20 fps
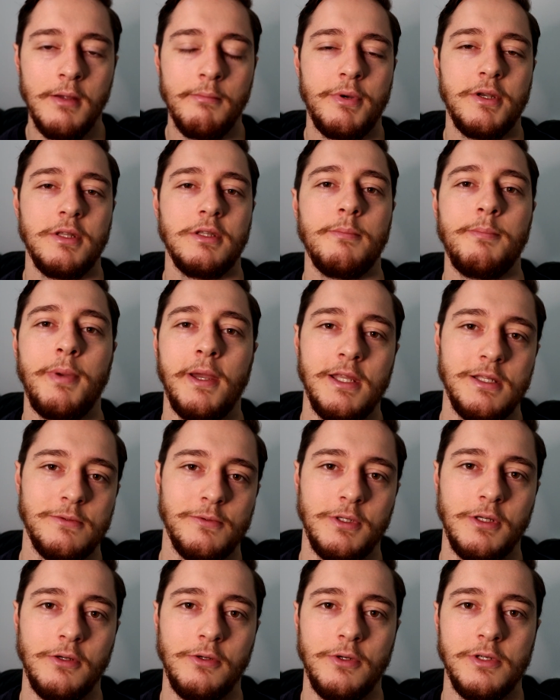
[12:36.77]
but it depends
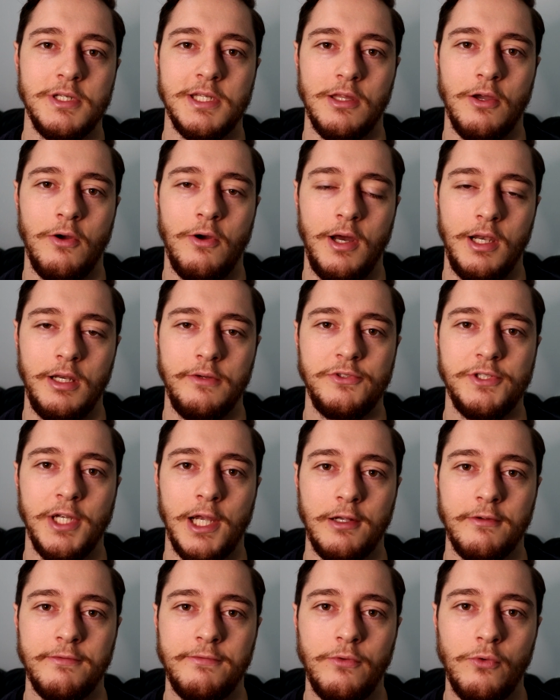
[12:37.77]
what you're using the high lift
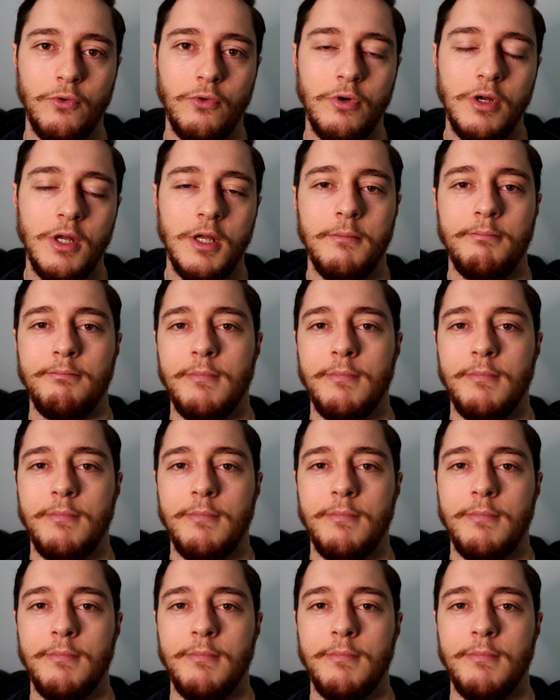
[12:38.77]
jack for.